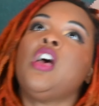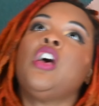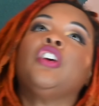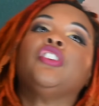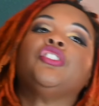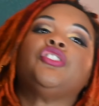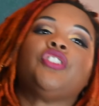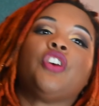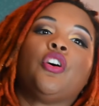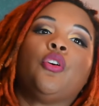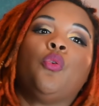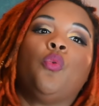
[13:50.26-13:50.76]

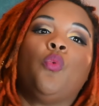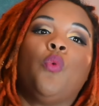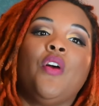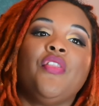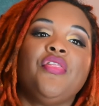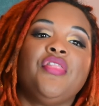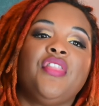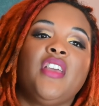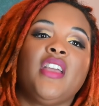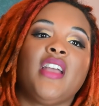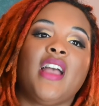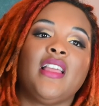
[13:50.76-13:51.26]
So one
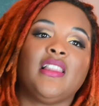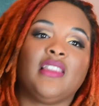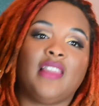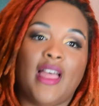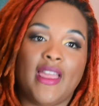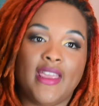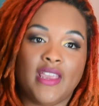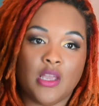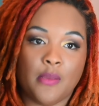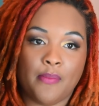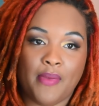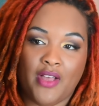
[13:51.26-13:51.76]
thing I
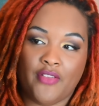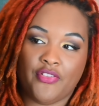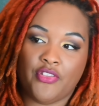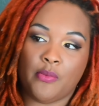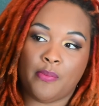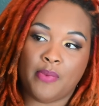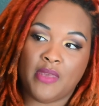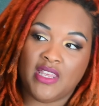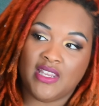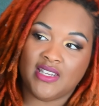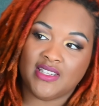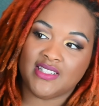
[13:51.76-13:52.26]
like about the
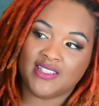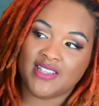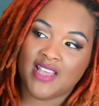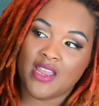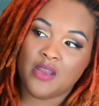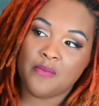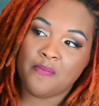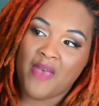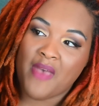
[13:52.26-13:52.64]
Peak Design